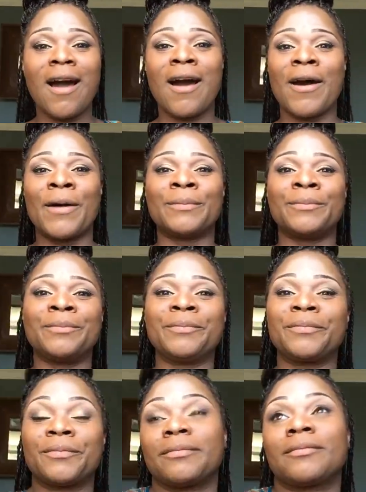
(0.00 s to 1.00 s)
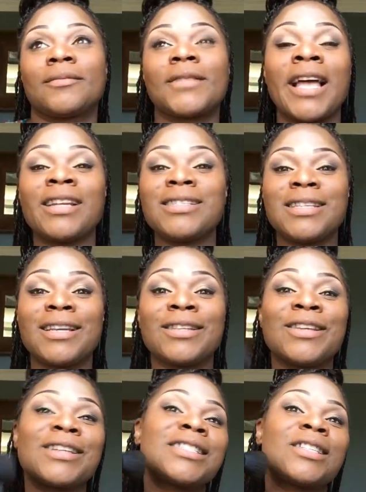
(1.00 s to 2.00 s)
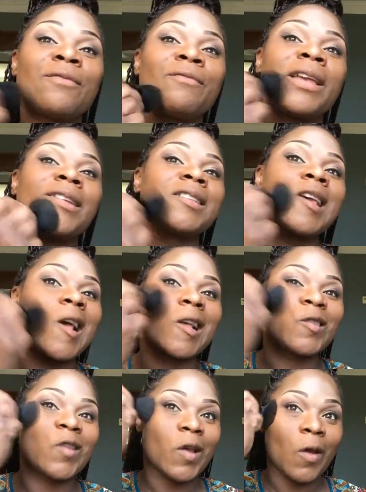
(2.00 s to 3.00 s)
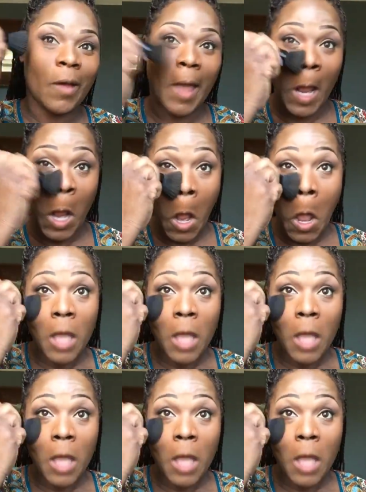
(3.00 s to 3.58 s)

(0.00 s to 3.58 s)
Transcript: I just think it looks fantastic, okay?